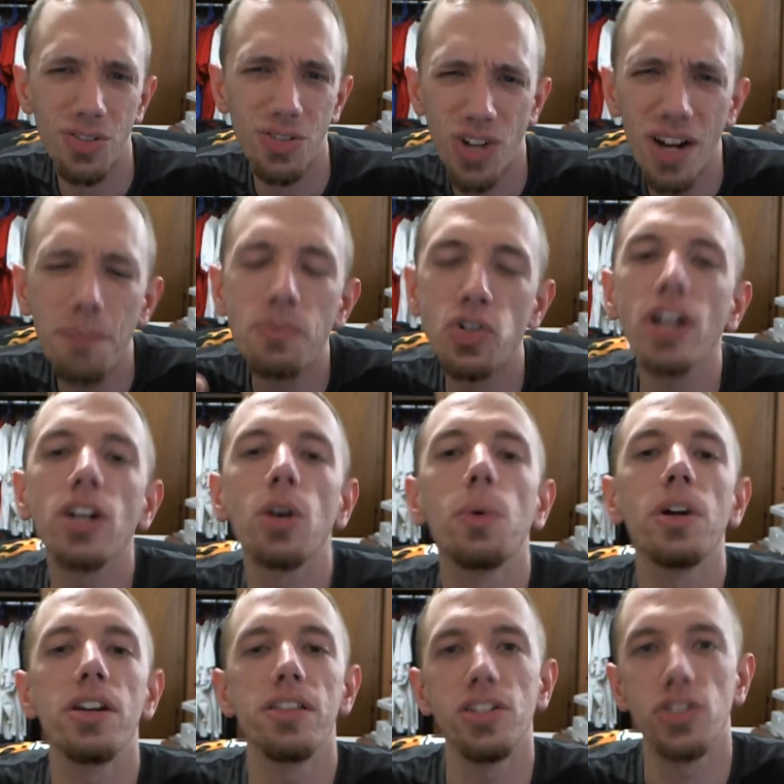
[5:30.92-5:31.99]
trying to go
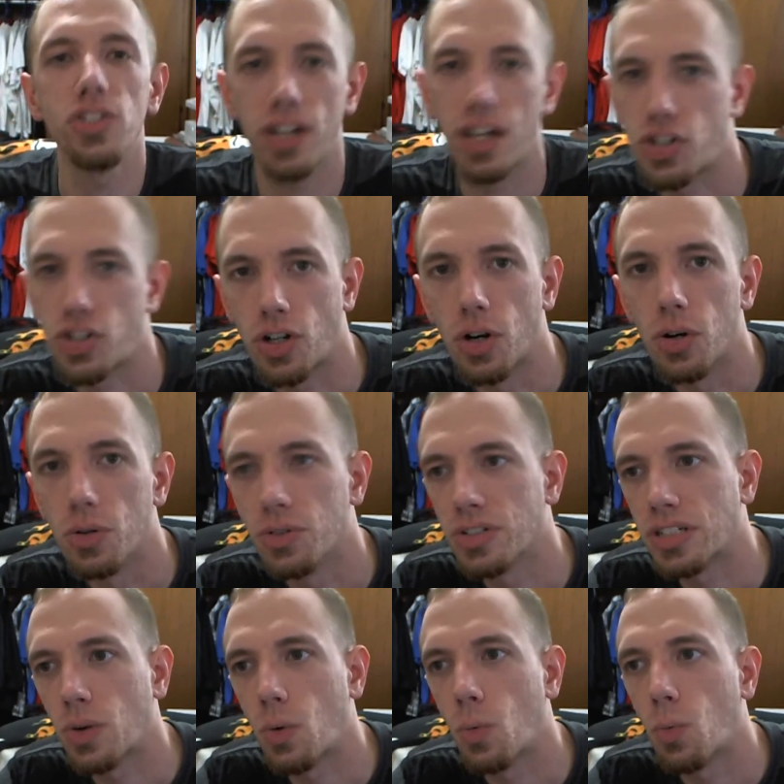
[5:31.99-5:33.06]
into these kind of
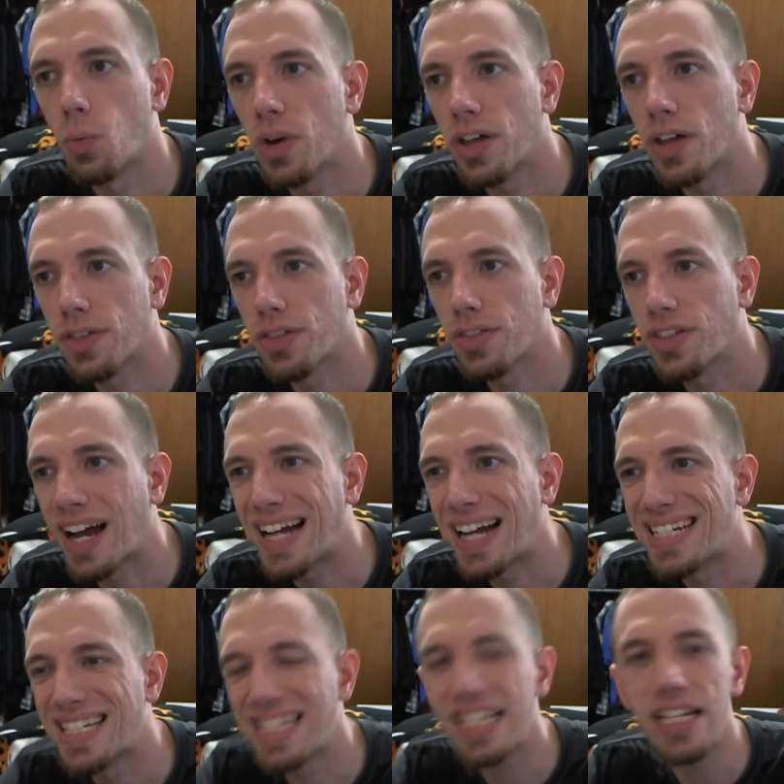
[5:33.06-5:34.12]
shows with the
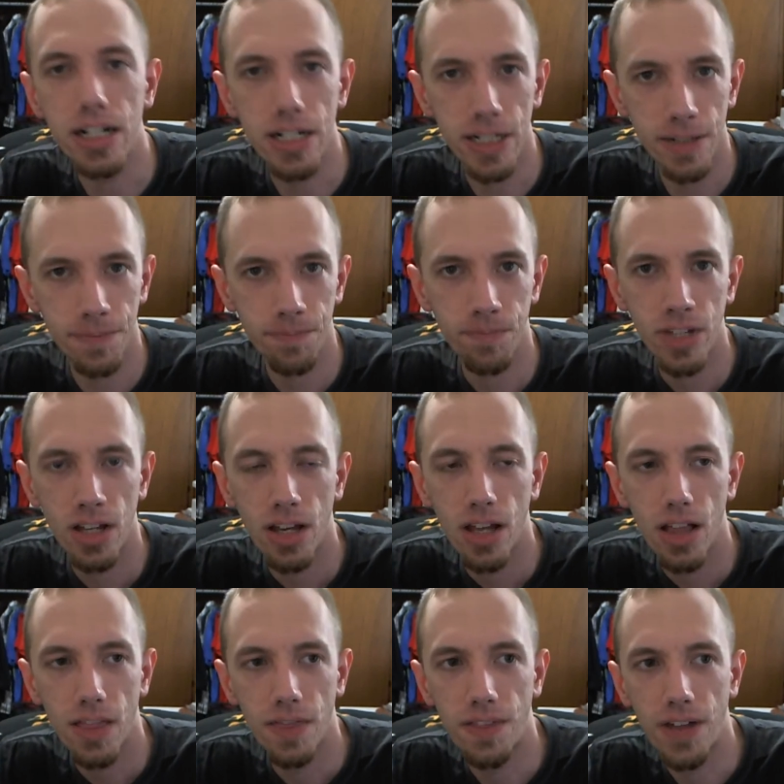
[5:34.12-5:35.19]
idea
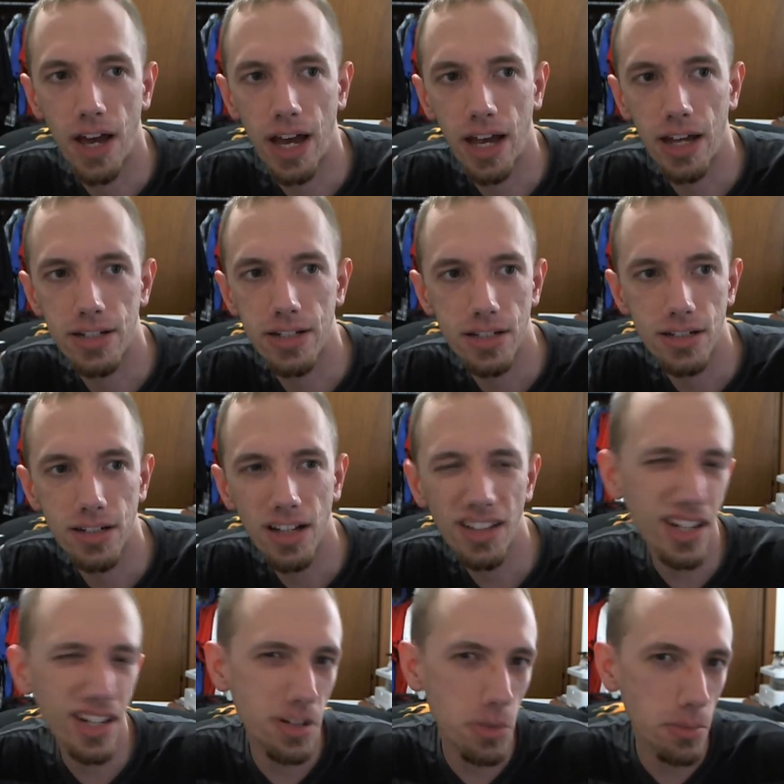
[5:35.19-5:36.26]
that not
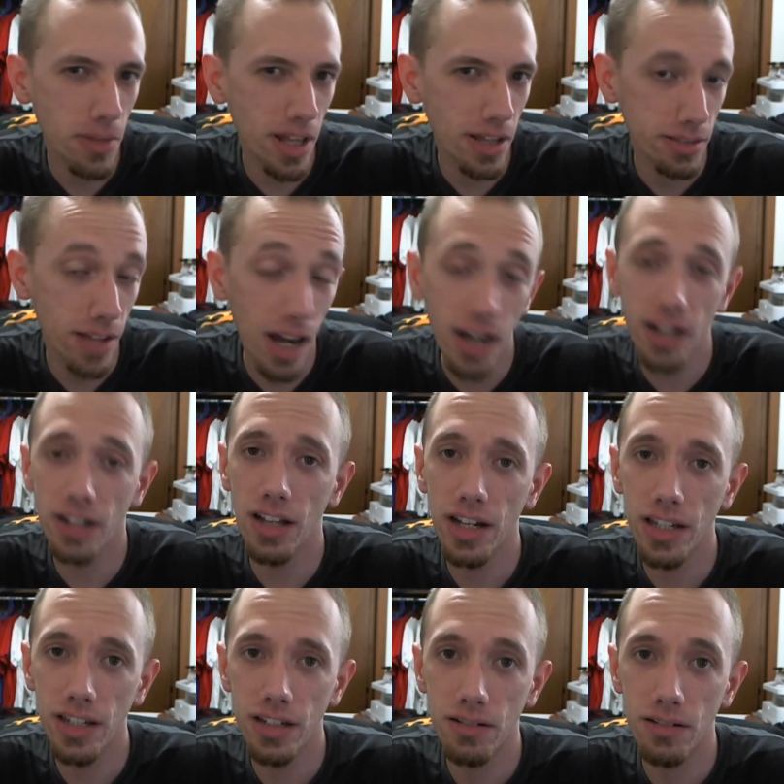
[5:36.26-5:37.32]
that not going to
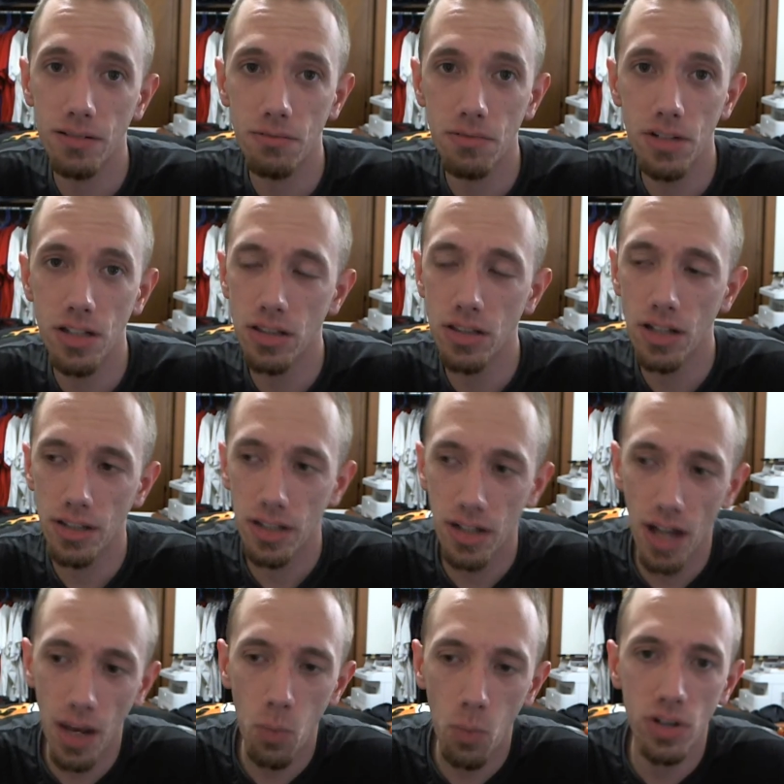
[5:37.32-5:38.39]
like it, and not that
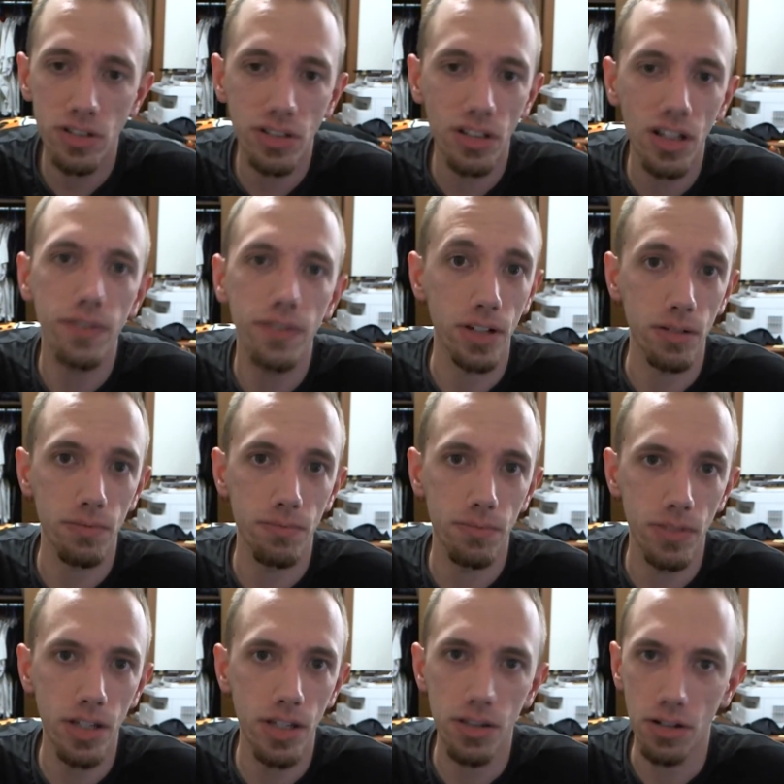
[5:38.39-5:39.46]
I want to love it
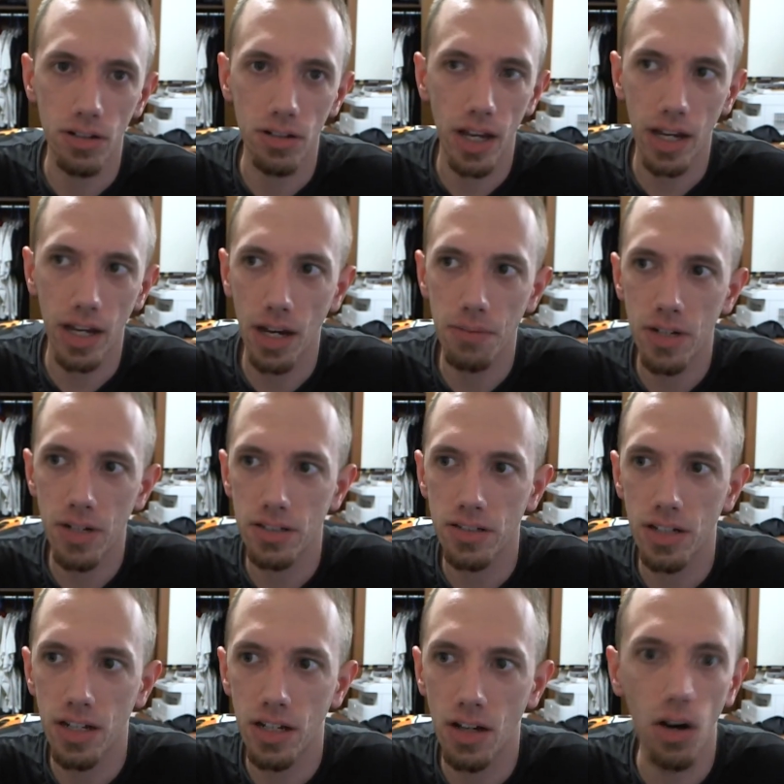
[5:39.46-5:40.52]
either. Like, I'm not
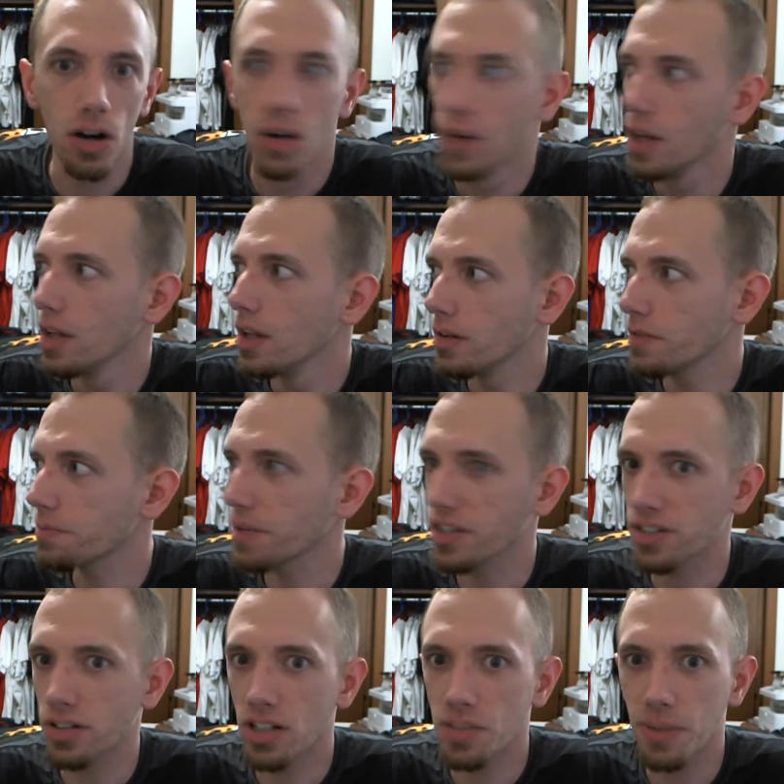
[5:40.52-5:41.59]
saying, oh,
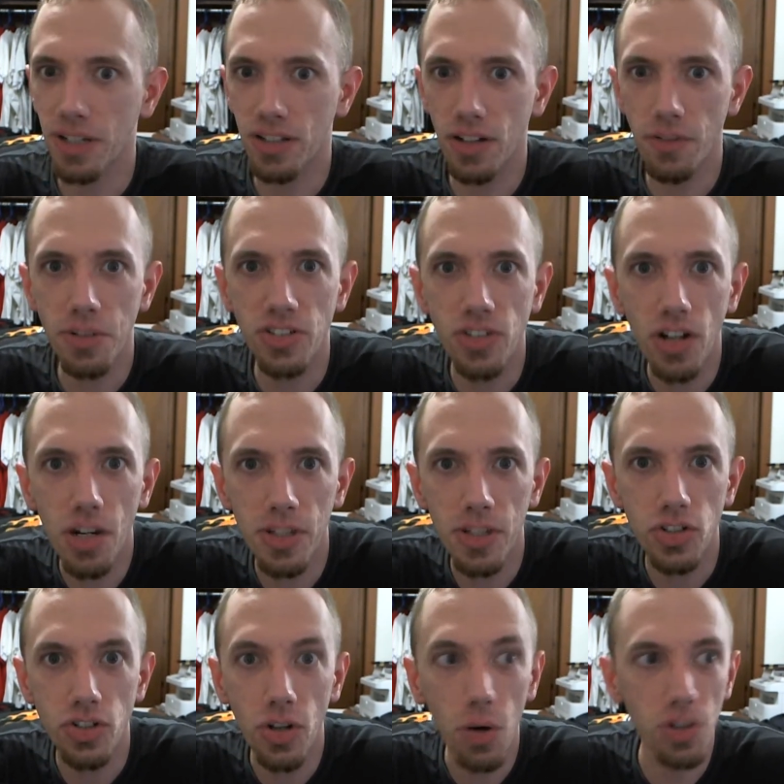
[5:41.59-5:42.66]
everybody's talking about
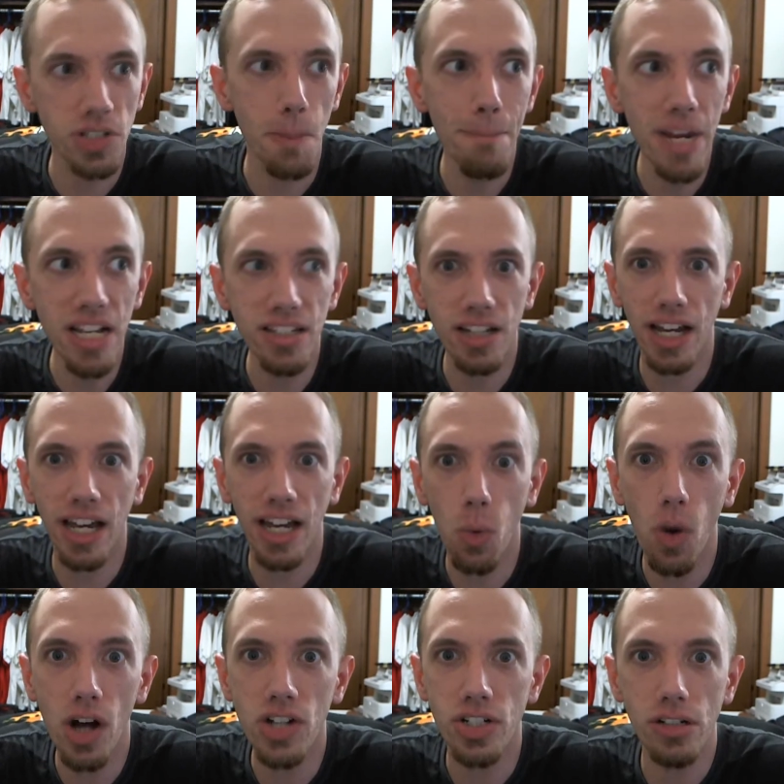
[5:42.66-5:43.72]
the show, it's amazing, I gotta
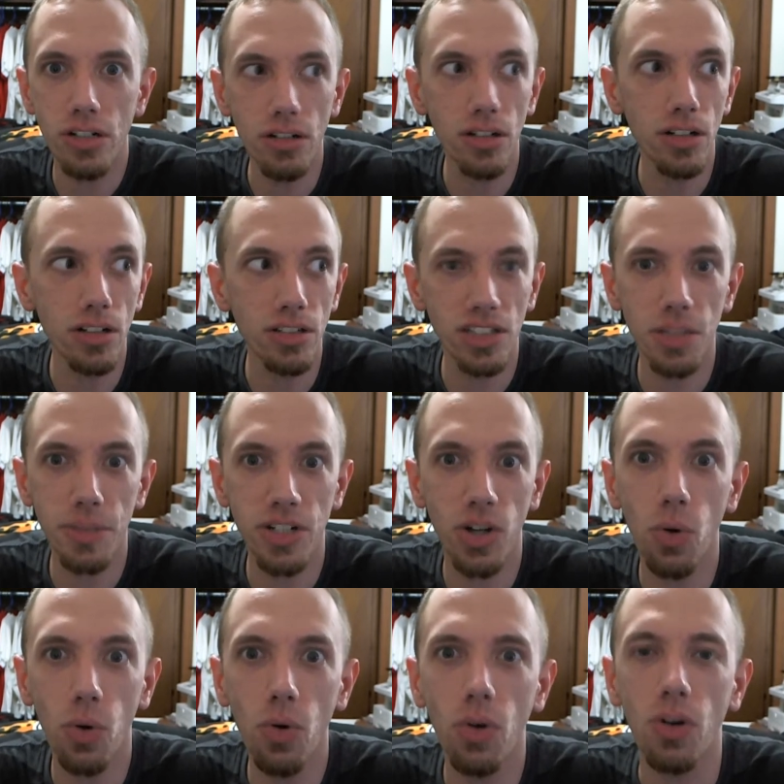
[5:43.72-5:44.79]
watch it, oh, it's gonna be
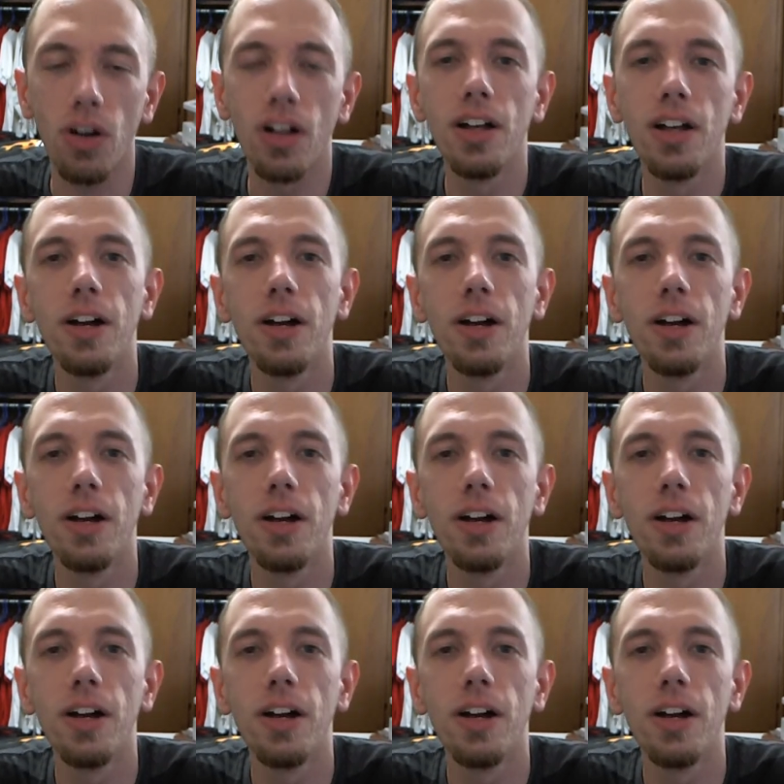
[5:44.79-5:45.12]
cool.